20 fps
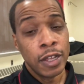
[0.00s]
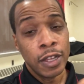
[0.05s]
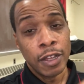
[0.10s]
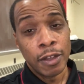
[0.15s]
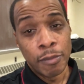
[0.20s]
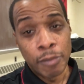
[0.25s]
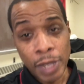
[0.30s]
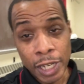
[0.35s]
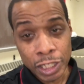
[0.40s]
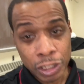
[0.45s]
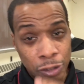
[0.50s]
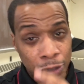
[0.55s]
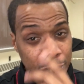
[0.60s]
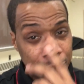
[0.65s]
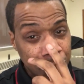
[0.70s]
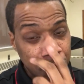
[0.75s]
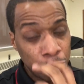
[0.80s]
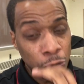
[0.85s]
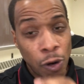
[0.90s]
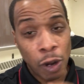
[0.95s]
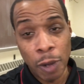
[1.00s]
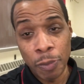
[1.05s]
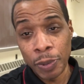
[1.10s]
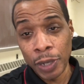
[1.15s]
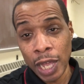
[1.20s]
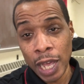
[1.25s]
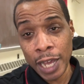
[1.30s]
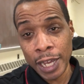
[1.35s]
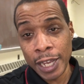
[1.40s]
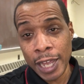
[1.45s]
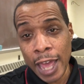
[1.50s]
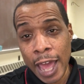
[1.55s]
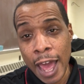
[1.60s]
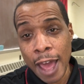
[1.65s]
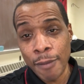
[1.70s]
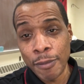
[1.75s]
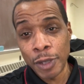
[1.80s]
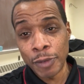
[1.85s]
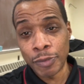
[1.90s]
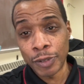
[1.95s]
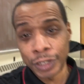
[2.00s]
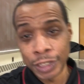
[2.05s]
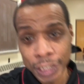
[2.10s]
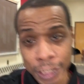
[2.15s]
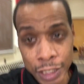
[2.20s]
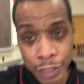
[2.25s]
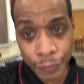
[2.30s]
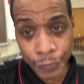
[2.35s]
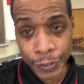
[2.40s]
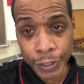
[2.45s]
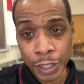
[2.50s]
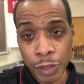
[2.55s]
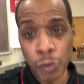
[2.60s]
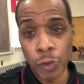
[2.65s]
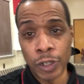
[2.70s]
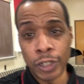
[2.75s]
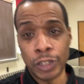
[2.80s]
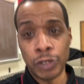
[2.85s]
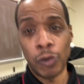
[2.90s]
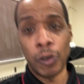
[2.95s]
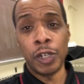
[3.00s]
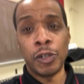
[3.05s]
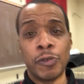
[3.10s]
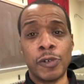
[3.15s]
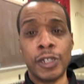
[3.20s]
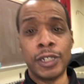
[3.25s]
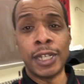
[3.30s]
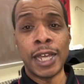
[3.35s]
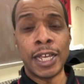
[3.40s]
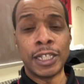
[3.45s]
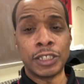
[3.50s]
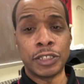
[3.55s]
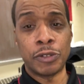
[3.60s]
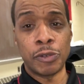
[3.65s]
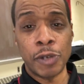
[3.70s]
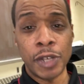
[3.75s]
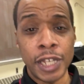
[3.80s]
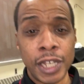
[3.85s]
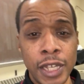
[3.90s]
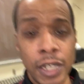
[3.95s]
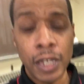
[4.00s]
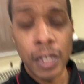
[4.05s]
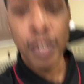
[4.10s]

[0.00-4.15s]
Make sure that you are applying Admin Procedure 5121-3,